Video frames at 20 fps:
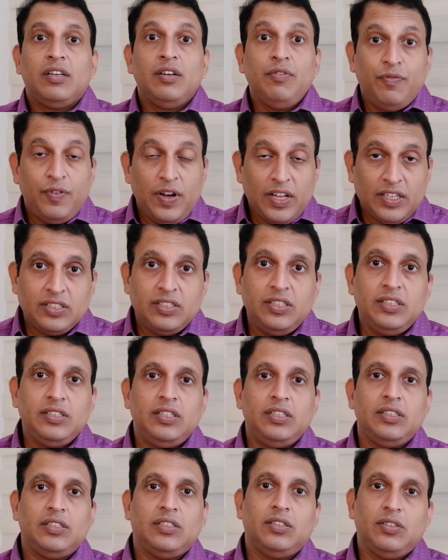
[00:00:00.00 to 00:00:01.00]
reflux
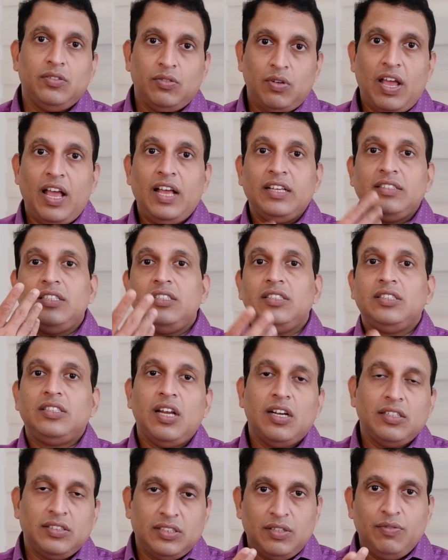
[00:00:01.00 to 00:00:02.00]
disease, so acid
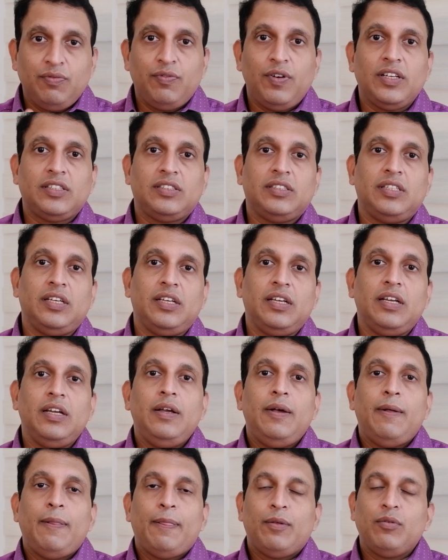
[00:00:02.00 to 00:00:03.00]
starts refluxing.
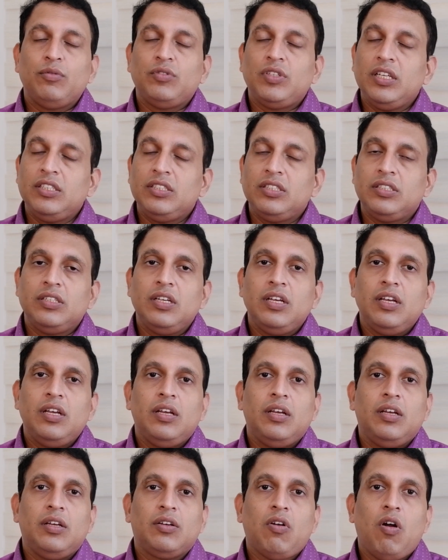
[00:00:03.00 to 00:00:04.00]
So such
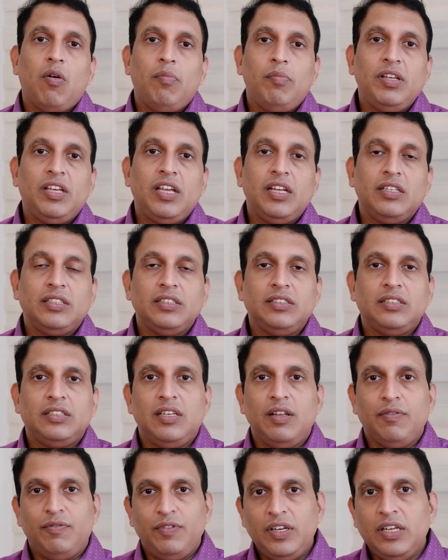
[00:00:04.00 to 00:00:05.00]
complications
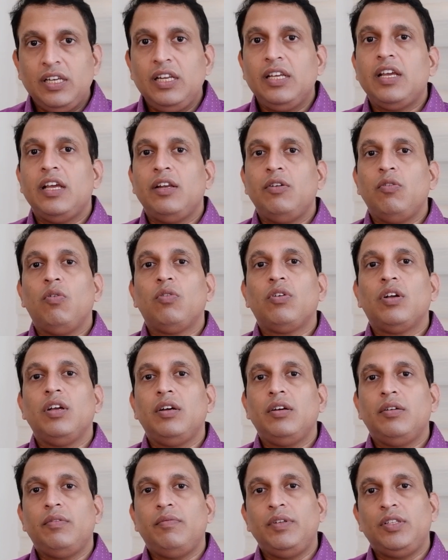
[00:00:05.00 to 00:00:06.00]
definitely can
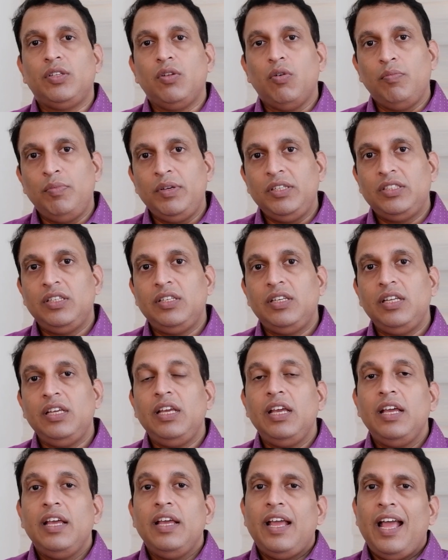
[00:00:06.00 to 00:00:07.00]
occur with
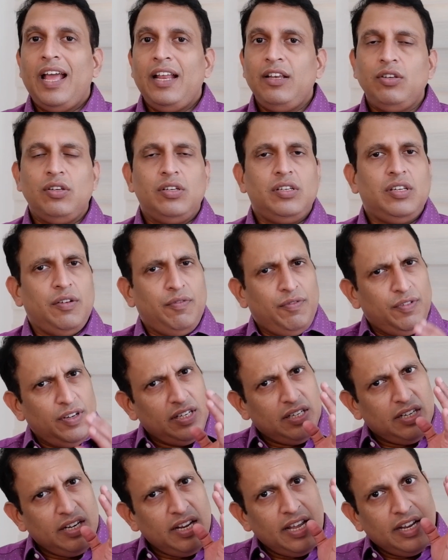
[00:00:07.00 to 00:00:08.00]
obesity, and
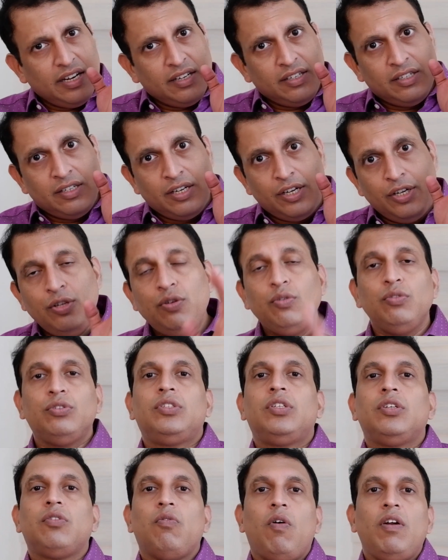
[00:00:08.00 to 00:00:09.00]
definitely a
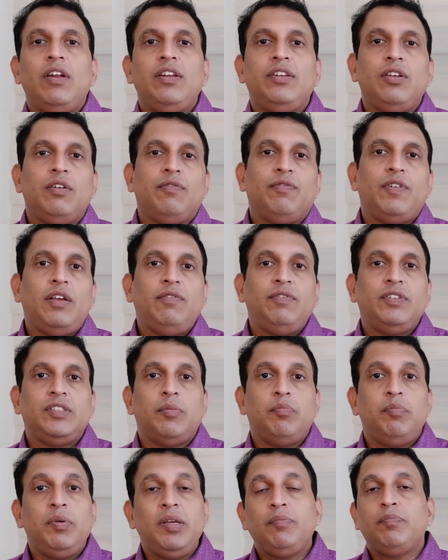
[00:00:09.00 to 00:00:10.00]
reduced quality of life
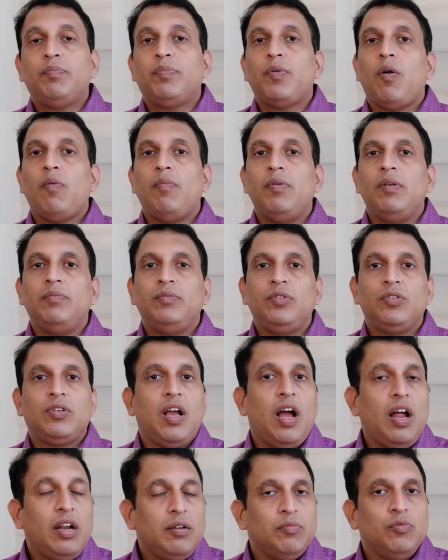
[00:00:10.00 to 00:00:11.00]
is a big problem. You
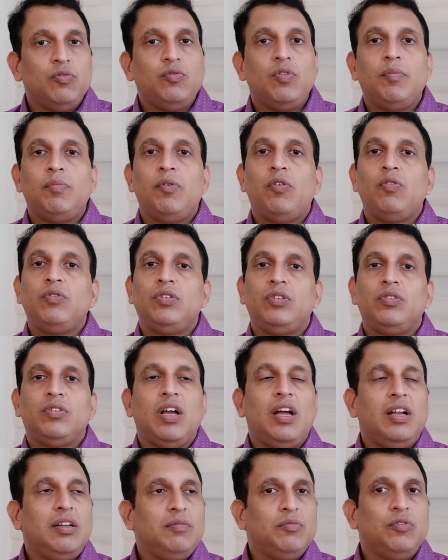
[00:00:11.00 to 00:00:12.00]
can't move about,
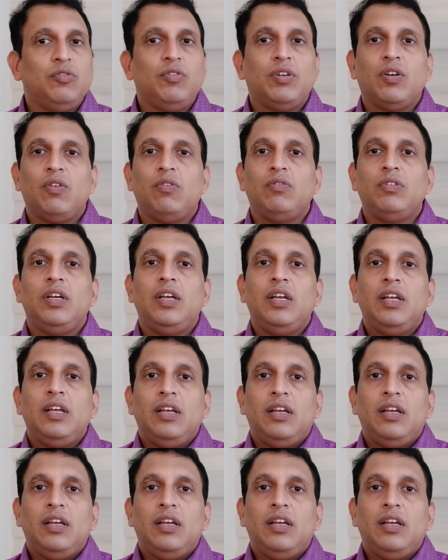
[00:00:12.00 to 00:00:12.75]
you can't move around